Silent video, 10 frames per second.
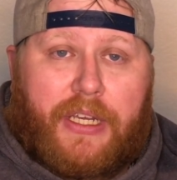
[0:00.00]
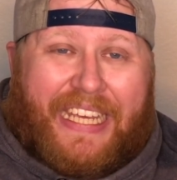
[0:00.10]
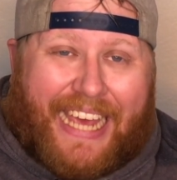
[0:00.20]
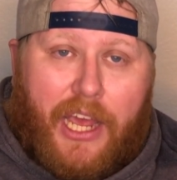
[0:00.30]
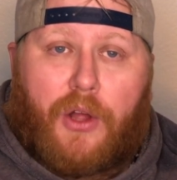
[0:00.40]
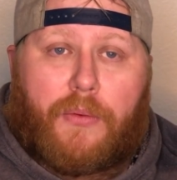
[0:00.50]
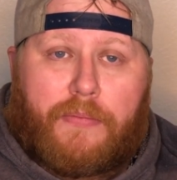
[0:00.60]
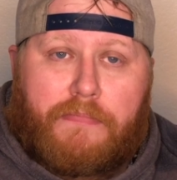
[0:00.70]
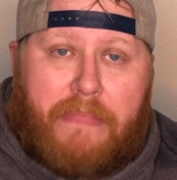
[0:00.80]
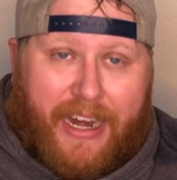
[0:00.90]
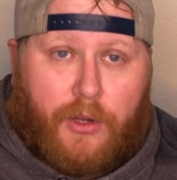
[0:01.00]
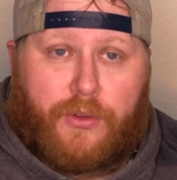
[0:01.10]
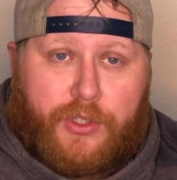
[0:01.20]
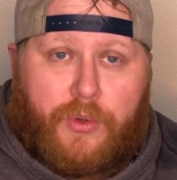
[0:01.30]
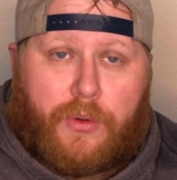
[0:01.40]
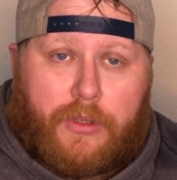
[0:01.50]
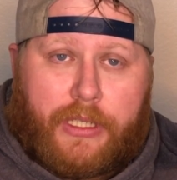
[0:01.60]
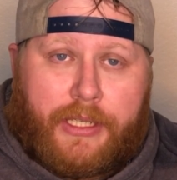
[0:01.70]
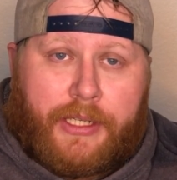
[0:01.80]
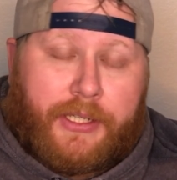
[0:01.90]
Yale Medical School.
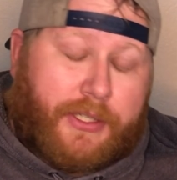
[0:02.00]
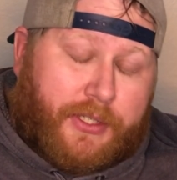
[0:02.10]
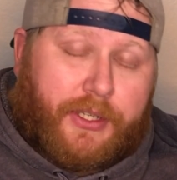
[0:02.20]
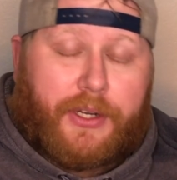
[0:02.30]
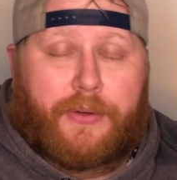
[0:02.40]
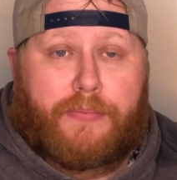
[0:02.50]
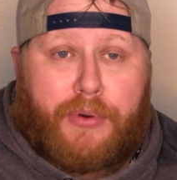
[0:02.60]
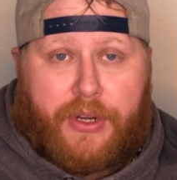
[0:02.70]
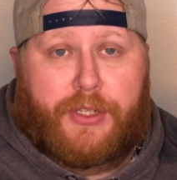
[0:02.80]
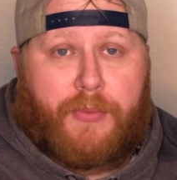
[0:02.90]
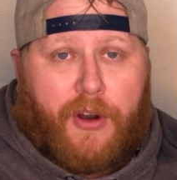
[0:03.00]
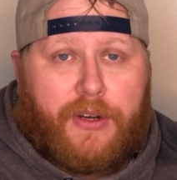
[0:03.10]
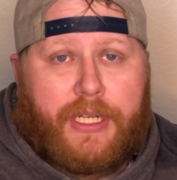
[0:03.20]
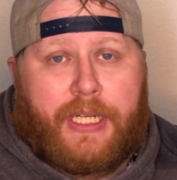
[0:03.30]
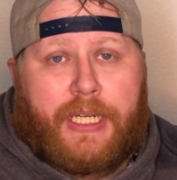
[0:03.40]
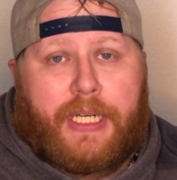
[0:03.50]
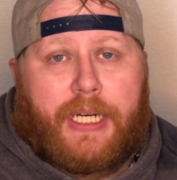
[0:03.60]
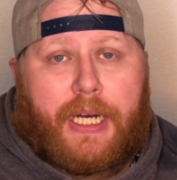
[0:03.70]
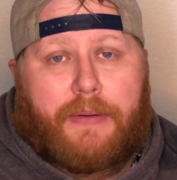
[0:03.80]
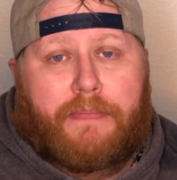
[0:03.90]
So, you know, pretty smart.
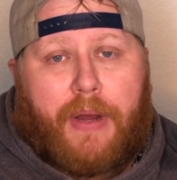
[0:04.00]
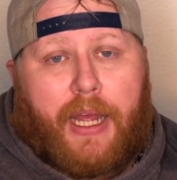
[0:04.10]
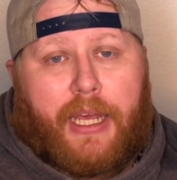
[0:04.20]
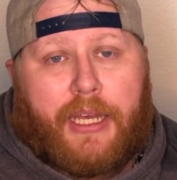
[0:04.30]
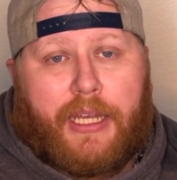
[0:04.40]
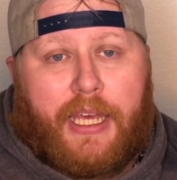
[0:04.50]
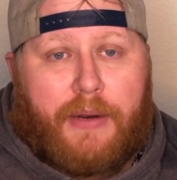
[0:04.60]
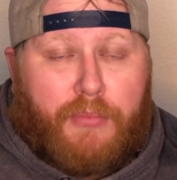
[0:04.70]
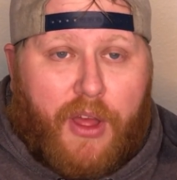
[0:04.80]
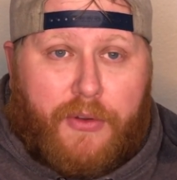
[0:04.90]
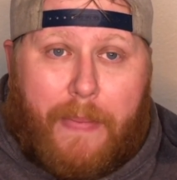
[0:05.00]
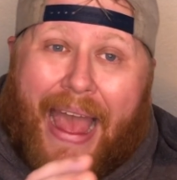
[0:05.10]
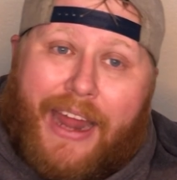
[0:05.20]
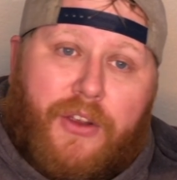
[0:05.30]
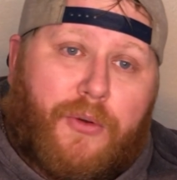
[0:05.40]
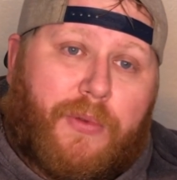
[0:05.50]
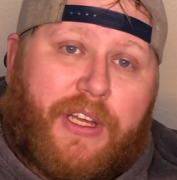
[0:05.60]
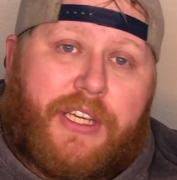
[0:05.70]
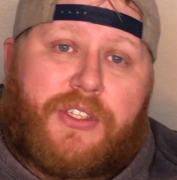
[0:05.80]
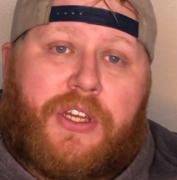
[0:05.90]
My kid brother, Matt, who
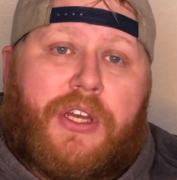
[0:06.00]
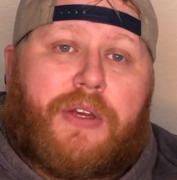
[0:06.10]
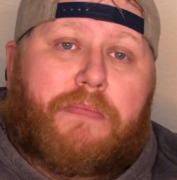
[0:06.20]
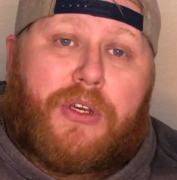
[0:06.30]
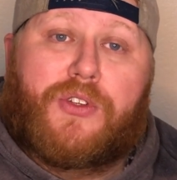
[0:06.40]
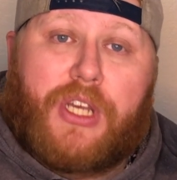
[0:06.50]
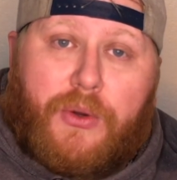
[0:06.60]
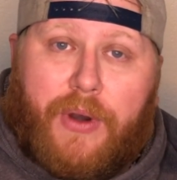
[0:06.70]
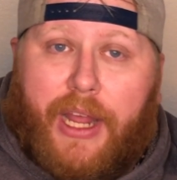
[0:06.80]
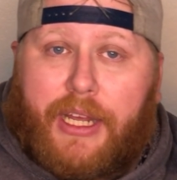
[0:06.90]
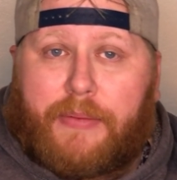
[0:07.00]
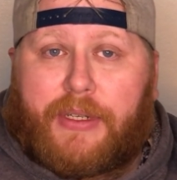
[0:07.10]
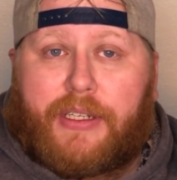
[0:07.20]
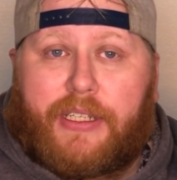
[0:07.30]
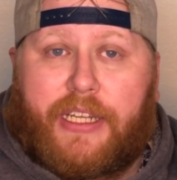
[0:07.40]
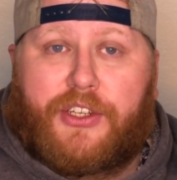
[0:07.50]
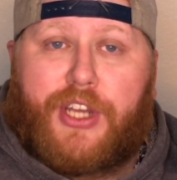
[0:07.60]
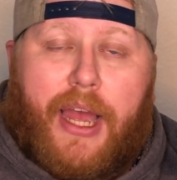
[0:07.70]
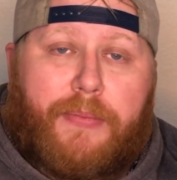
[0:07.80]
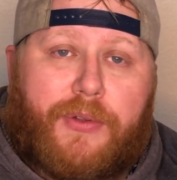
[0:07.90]
plays music when I come and lead
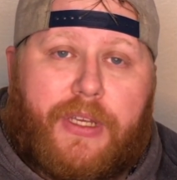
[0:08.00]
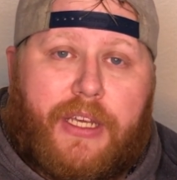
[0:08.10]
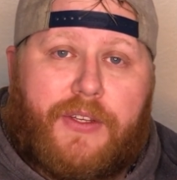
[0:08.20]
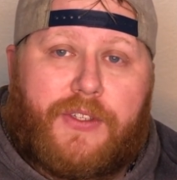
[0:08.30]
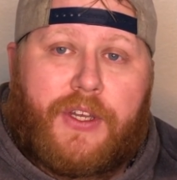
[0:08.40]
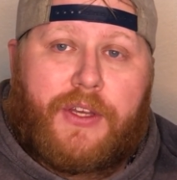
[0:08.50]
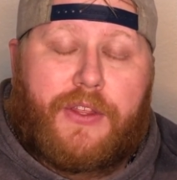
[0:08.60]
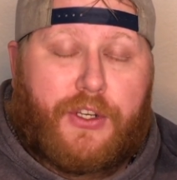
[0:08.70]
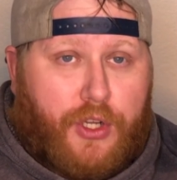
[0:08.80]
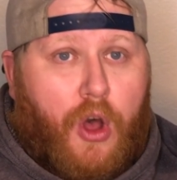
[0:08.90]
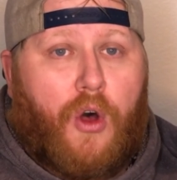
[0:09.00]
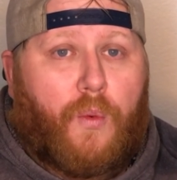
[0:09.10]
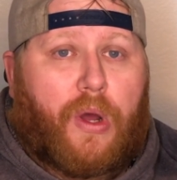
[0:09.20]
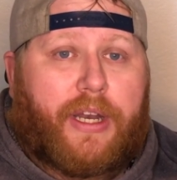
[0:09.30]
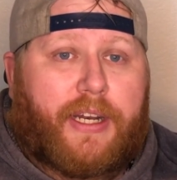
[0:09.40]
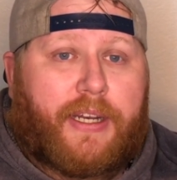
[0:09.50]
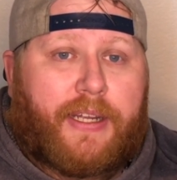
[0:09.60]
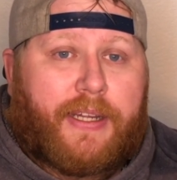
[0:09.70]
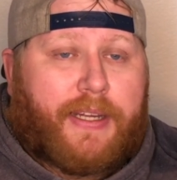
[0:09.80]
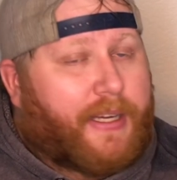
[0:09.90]
chapel, he's the tall one, and
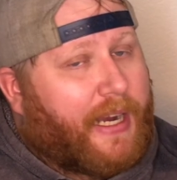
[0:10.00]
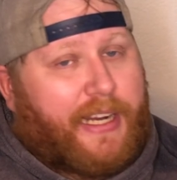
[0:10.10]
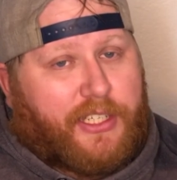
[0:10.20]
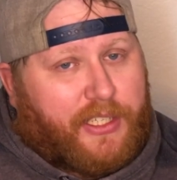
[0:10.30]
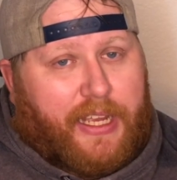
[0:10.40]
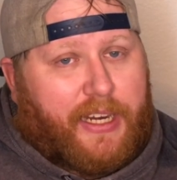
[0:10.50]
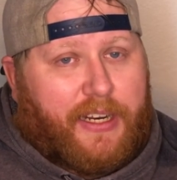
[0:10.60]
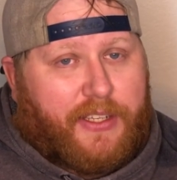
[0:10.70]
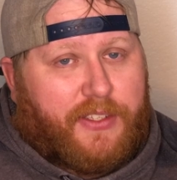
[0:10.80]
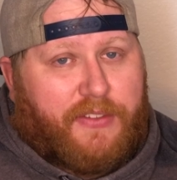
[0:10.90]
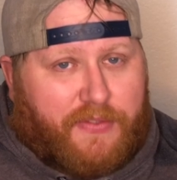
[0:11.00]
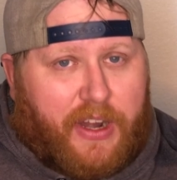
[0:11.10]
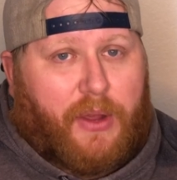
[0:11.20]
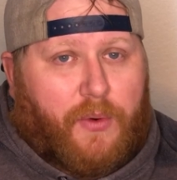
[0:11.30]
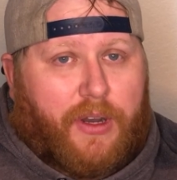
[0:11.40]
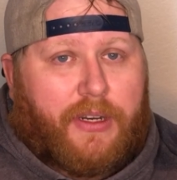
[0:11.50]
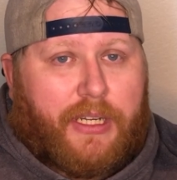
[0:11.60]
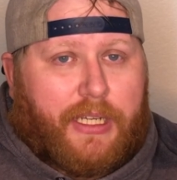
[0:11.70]
I just landed as the funny one.